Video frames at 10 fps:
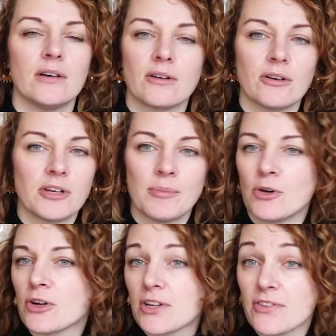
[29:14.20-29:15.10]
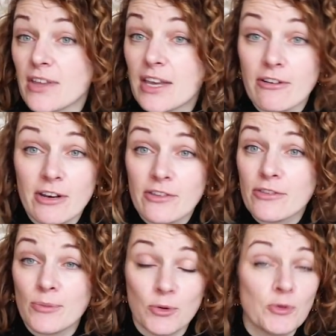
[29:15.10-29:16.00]
not going to sit here and
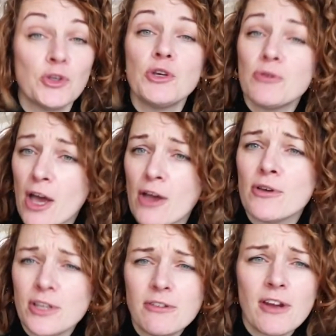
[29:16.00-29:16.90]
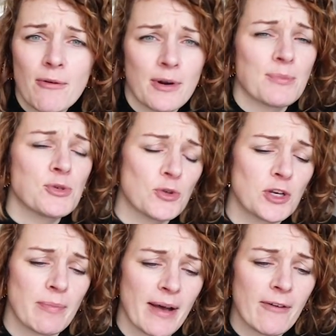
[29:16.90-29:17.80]
list them all. You know what I'm
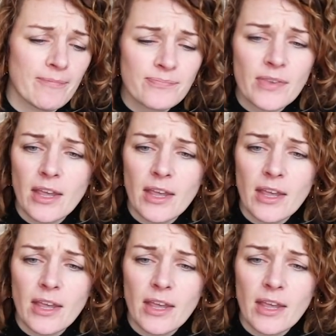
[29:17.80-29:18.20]
talking about.